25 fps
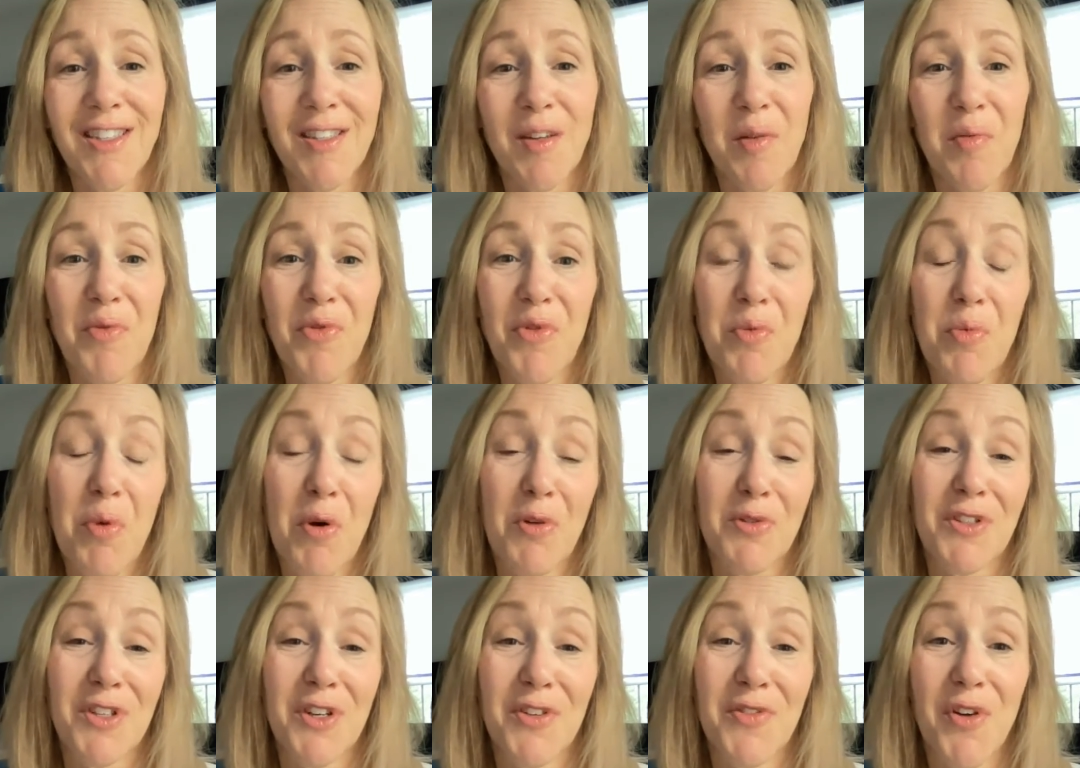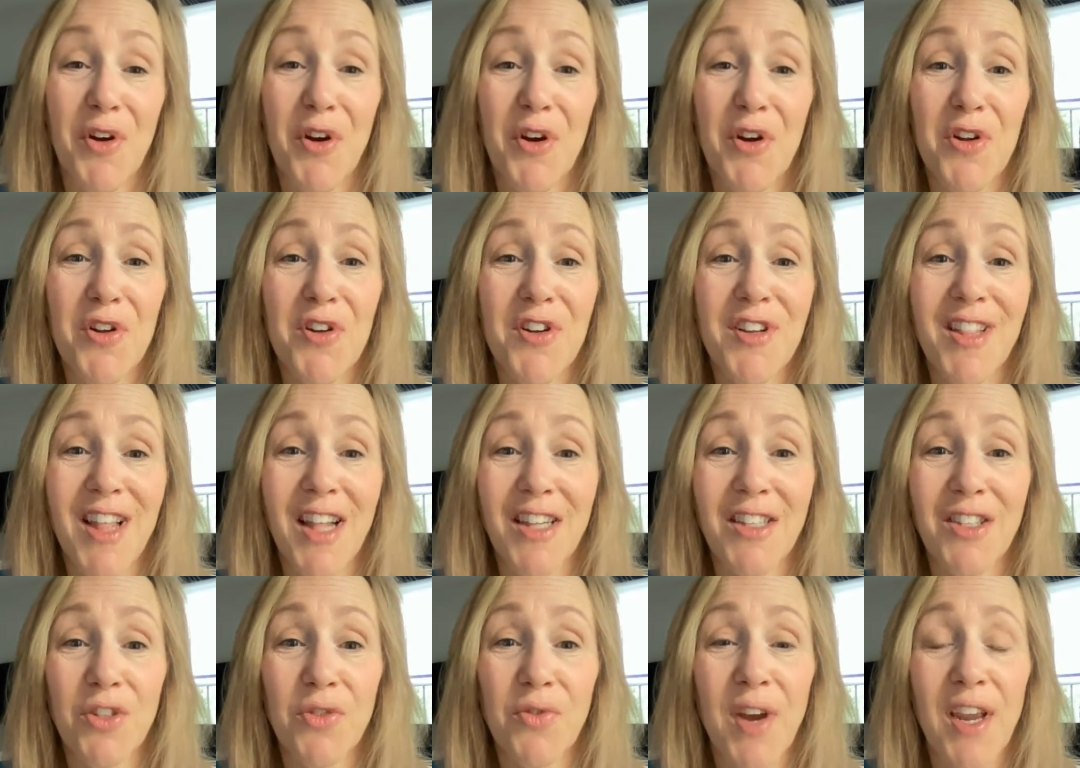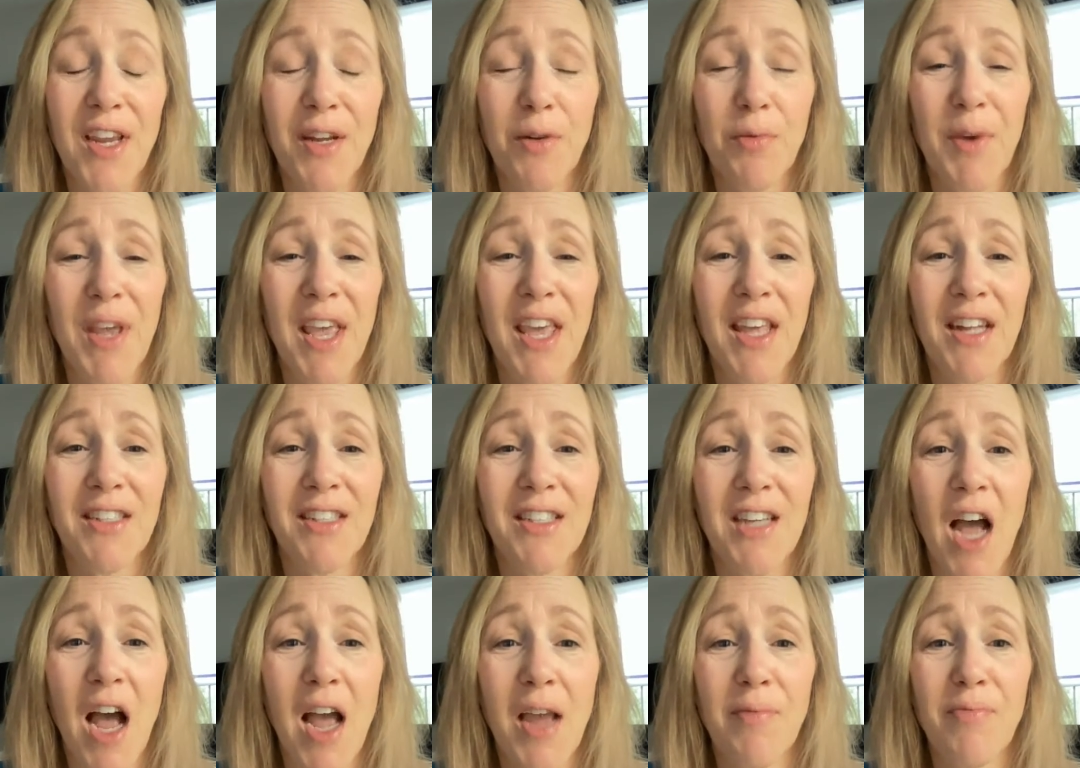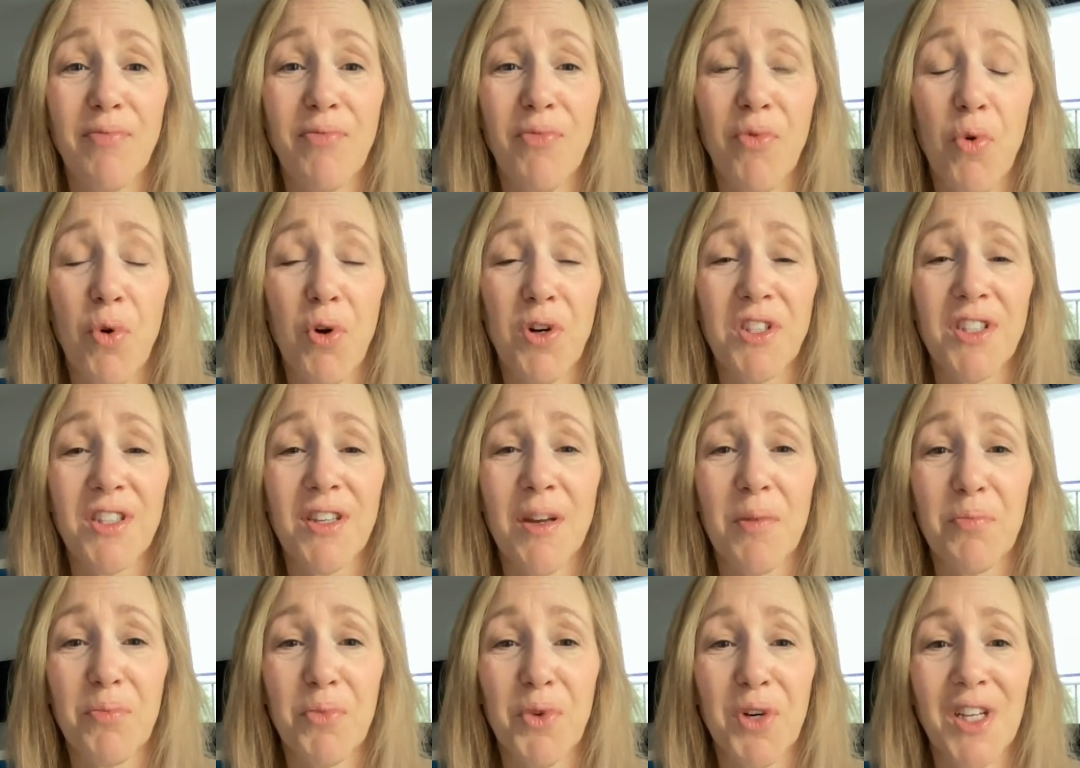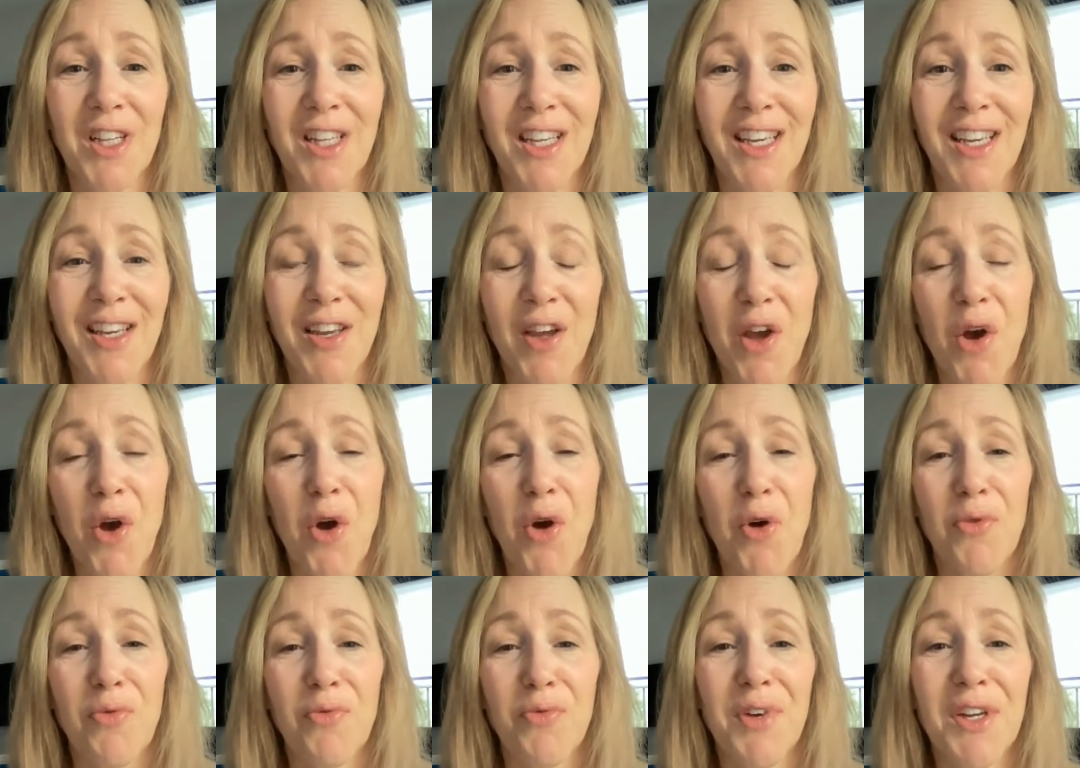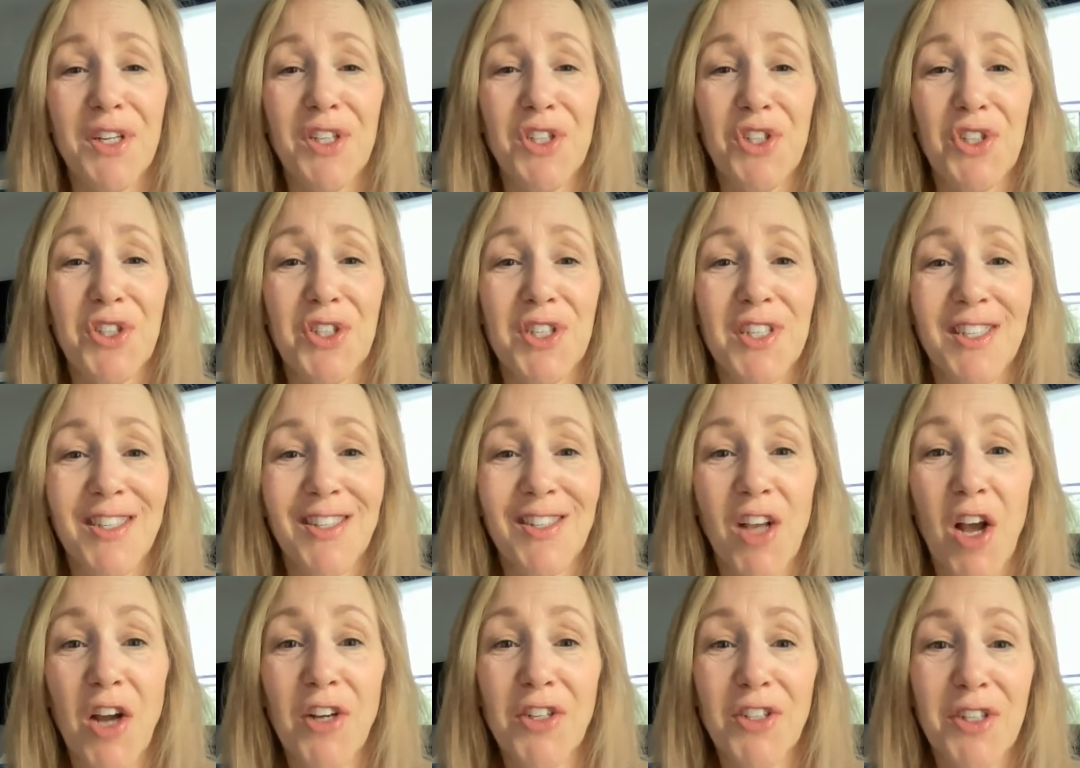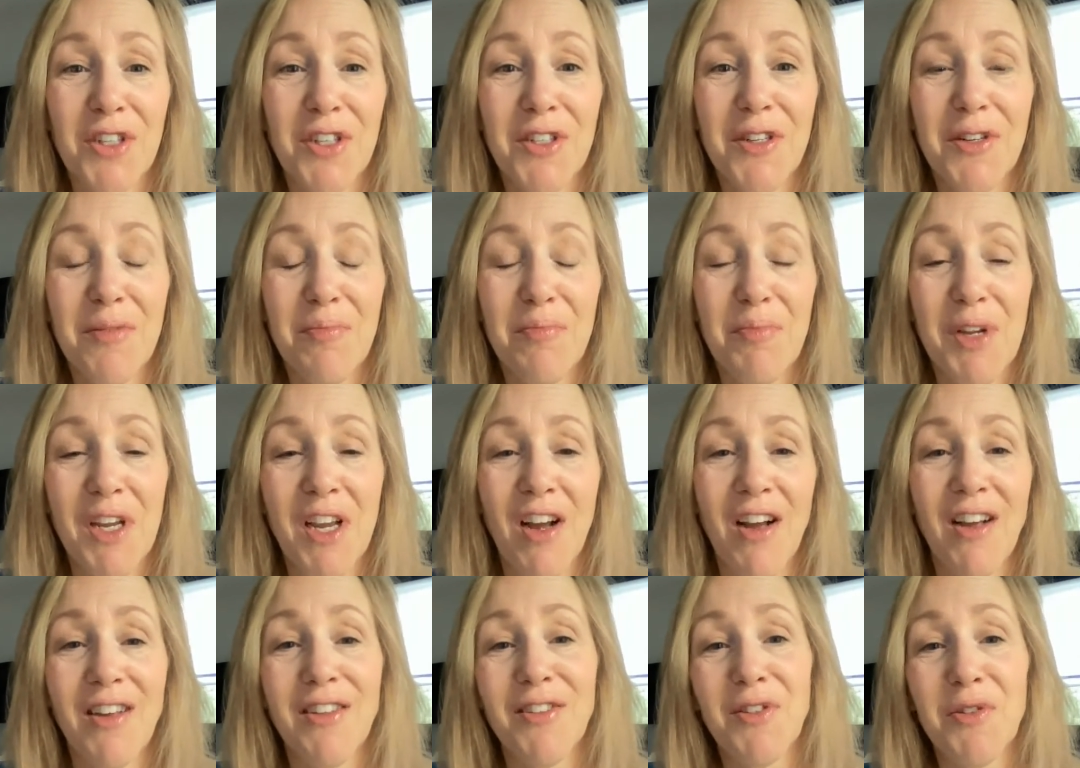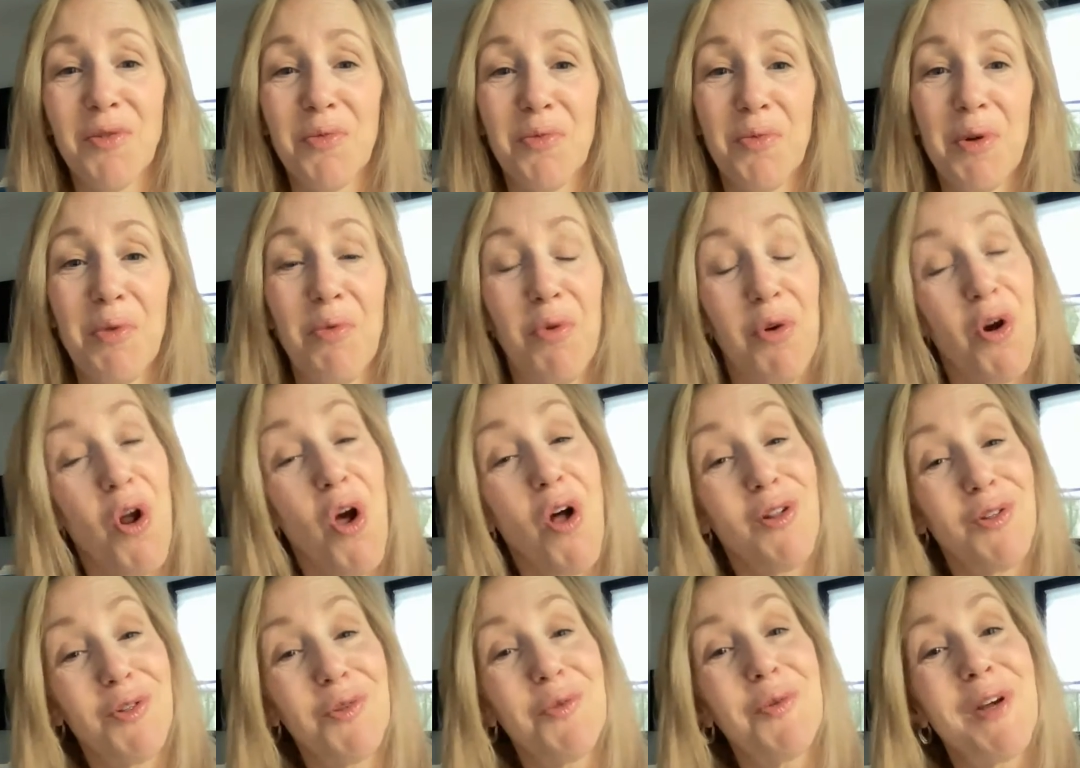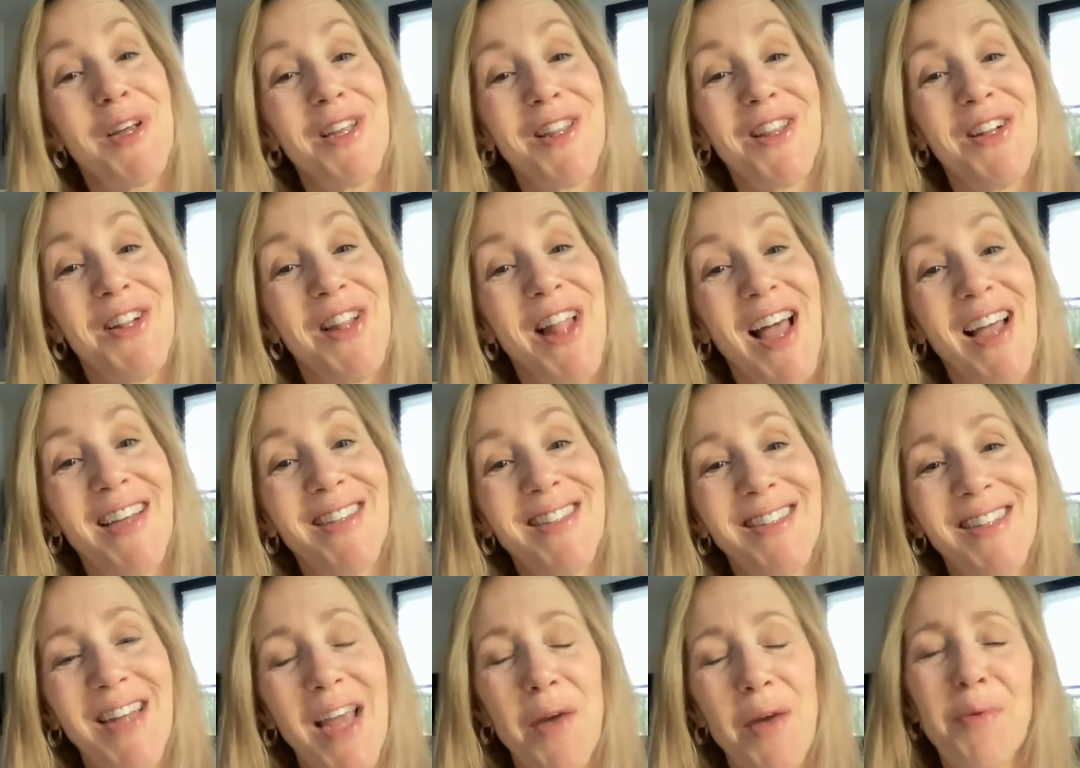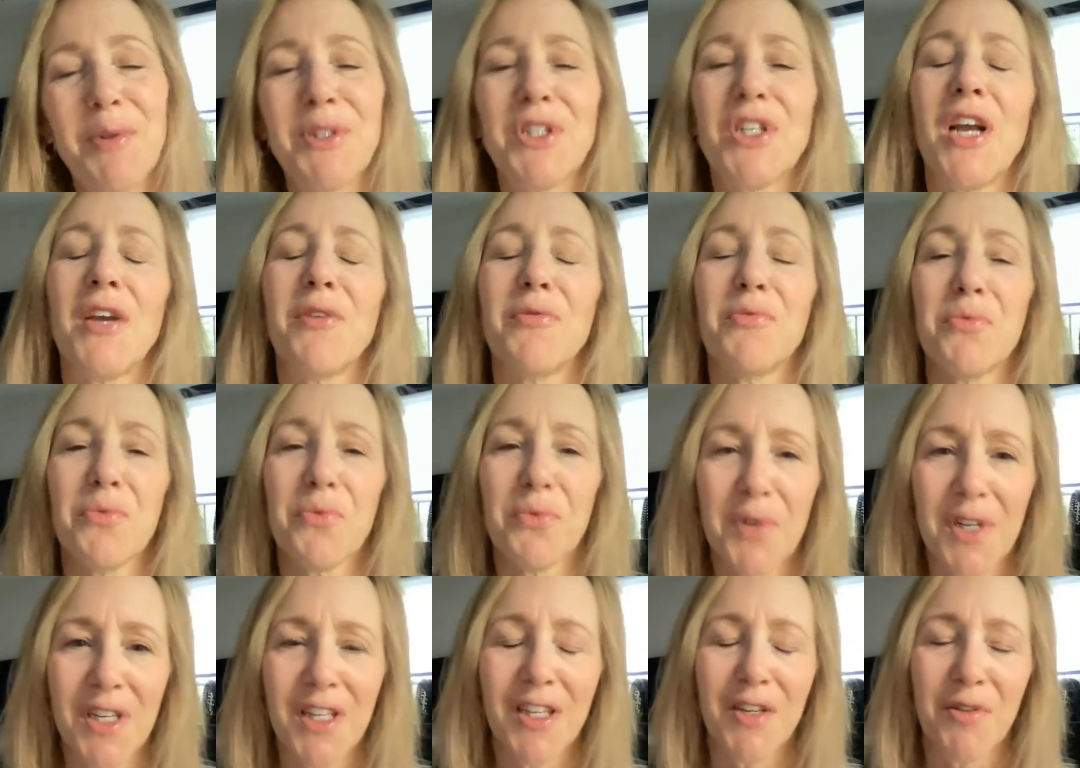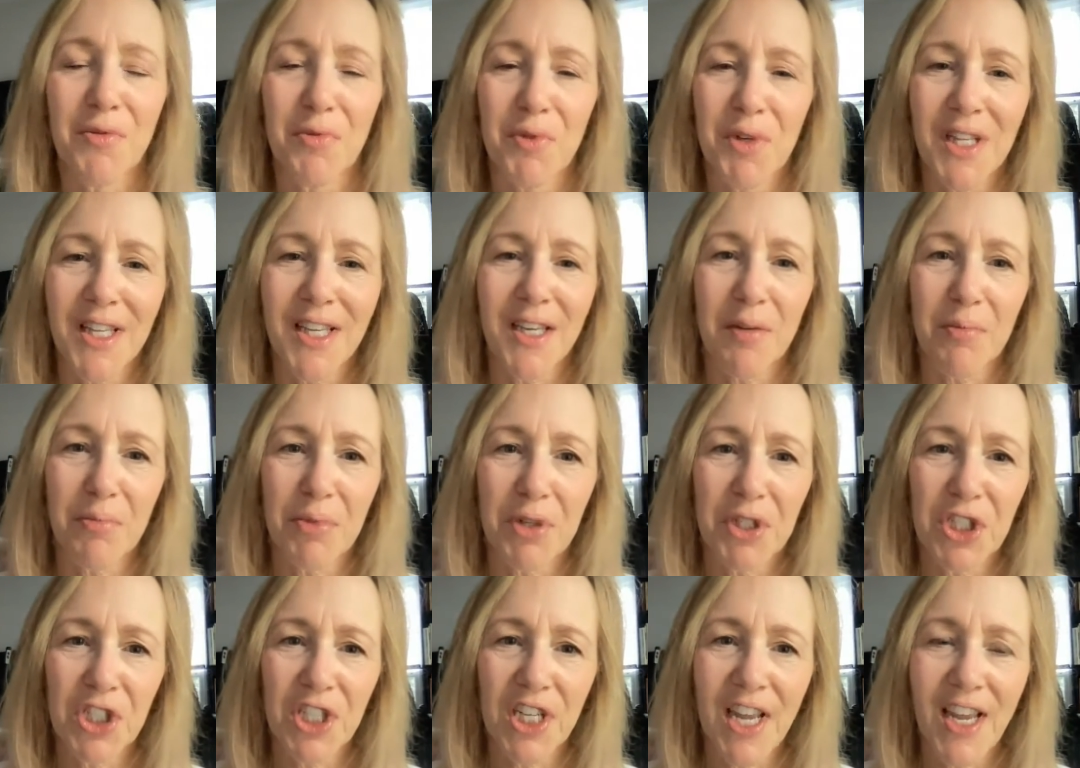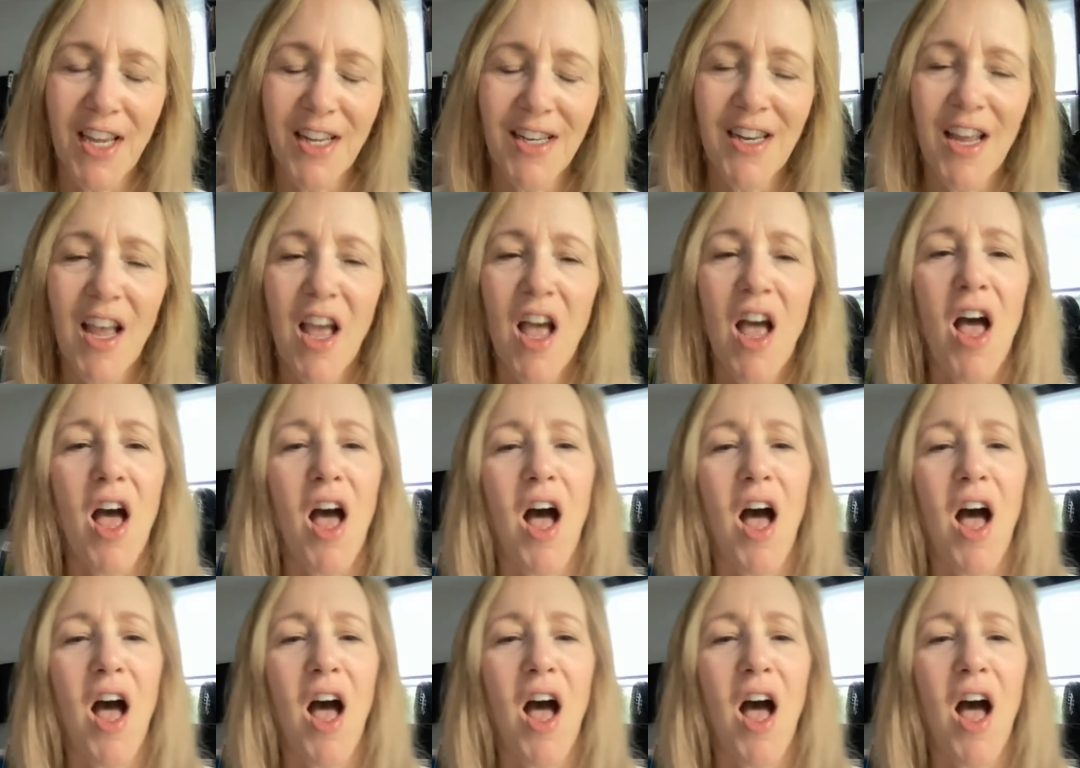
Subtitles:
Some of you posted very early. That's great. We had time for some really rich discussion because we weren't all doing it the last day, which I really, really appreciate.